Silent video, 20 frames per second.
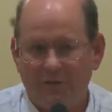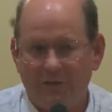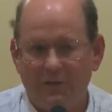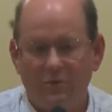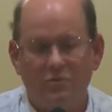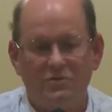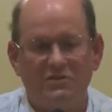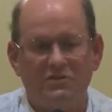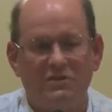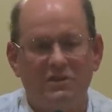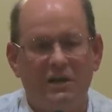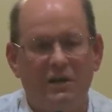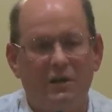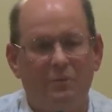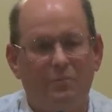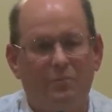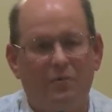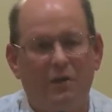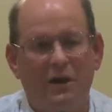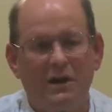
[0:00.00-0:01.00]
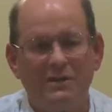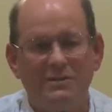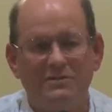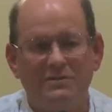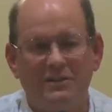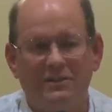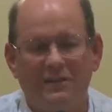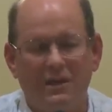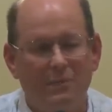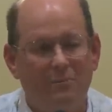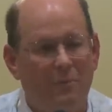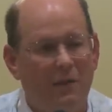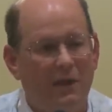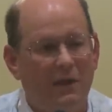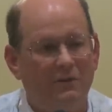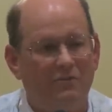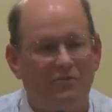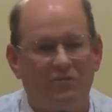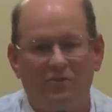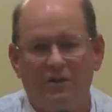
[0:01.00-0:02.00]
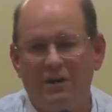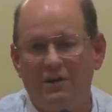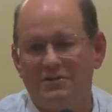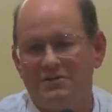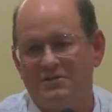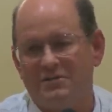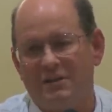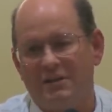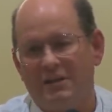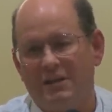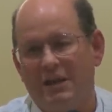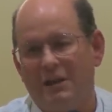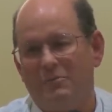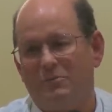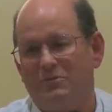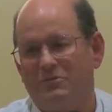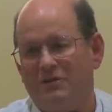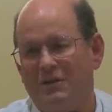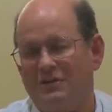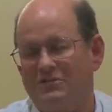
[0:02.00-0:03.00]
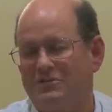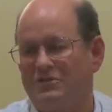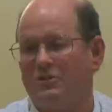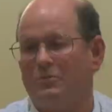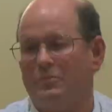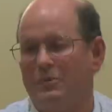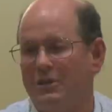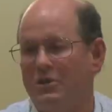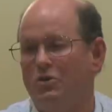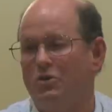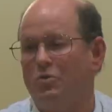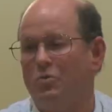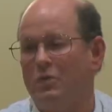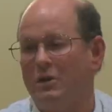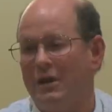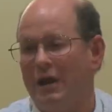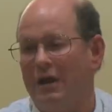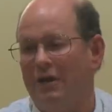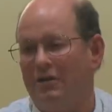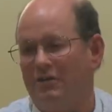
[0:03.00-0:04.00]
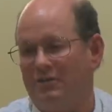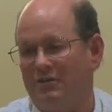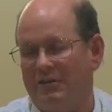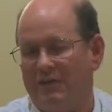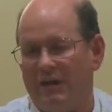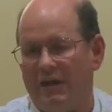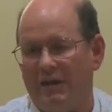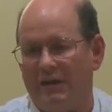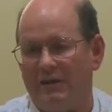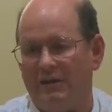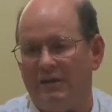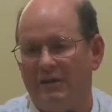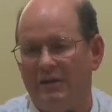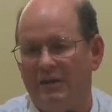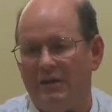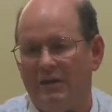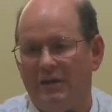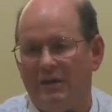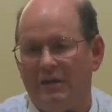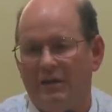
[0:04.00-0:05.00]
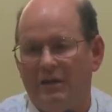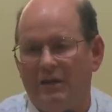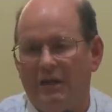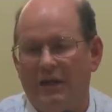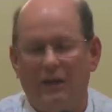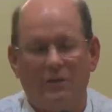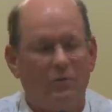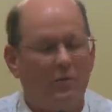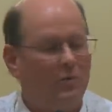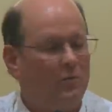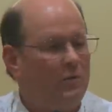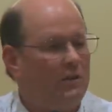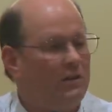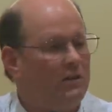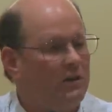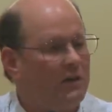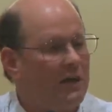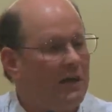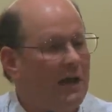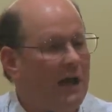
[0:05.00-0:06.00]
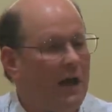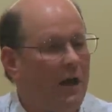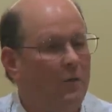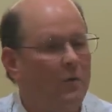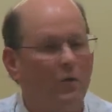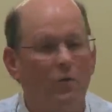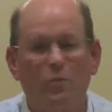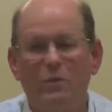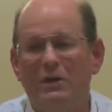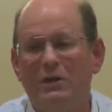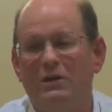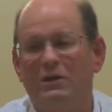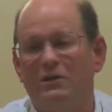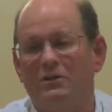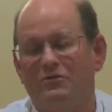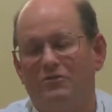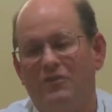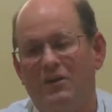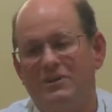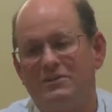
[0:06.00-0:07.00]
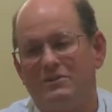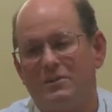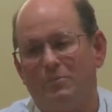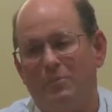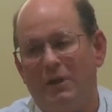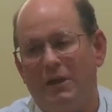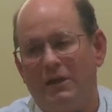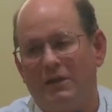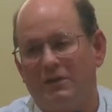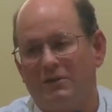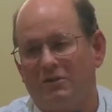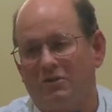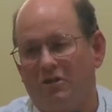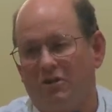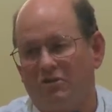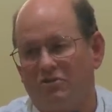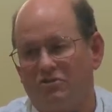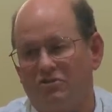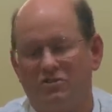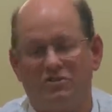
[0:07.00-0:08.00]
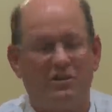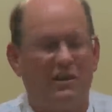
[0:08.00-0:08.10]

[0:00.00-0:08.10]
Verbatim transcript: It was their price that they paid for us that enables us to be who we are today. And when we look at how are we going to face a pagan culture